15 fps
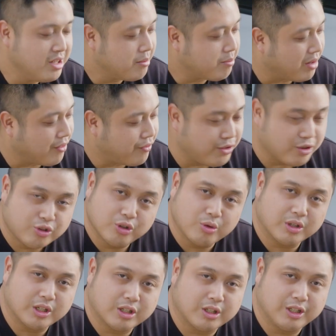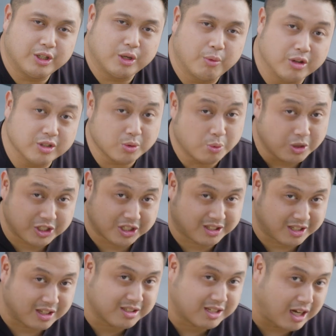But if you do wanna clean your wheels, which it
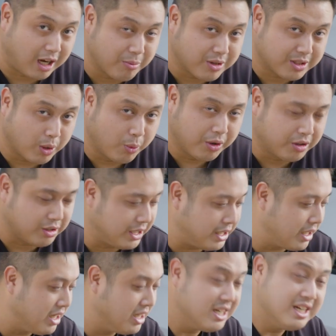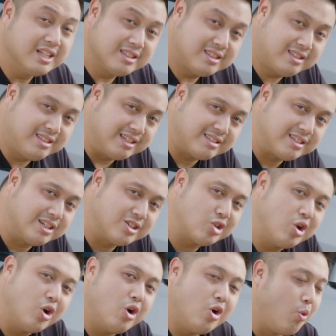does come with the wheel cleaner, this is
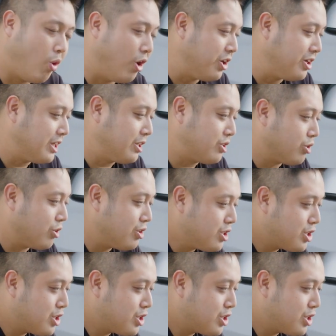what you need to do.